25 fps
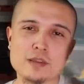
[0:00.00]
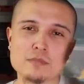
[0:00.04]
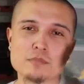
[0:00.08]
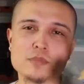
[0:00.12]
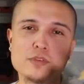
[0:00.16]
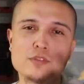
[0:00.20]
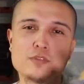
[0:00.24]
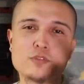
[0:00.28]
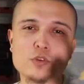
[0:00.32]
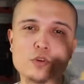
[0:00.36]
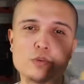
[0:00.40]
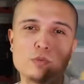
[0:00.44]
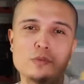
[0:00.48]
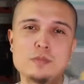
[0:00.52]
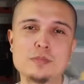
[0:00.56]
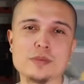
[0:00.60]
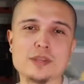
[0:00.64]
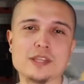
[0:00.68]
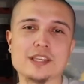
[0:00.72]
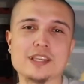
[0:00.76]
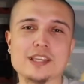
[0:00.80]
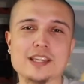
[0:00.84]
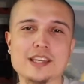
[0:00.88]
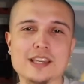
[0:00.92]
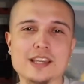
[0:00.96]
Before we
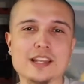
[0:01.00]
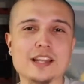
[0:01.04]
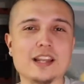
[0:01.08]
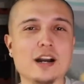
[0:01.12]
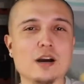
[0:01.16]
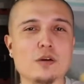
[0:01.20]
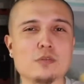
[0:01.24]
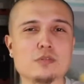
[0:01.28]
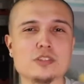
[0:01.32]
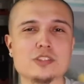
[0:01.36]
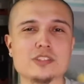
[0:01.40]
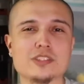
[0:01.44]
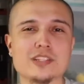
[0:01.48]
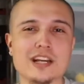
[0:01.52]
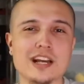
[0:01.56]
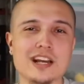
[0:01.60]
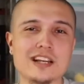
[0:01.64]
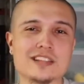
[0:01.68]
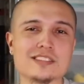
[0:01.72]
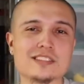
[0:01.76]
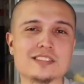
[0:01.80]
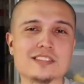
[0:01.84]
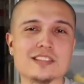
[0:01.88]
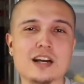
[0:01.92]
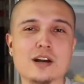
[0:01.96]
begin, I want you
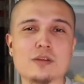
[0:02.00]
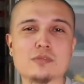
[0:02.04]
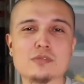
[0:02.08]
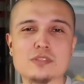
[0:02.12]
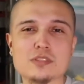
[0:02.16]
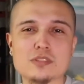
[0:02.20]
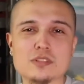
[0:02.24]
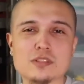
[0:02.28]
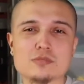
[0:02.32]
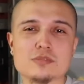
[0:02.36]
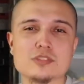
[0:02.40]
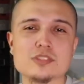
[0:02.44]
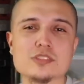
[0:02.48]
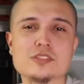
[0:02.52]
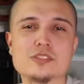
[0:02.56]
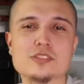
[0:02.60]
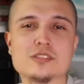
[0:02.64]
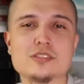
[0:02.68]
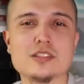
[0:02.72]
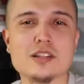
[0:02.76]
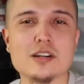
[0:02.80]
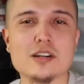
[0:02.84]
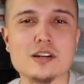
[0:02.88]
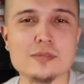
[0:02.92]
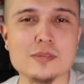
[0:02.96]
guys, I want you to
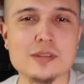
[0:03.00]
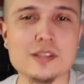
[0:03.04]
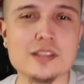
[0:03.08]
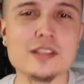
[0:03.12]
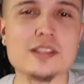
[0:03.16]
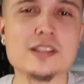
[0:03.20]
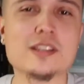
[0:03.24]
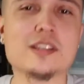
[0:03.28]
tell me,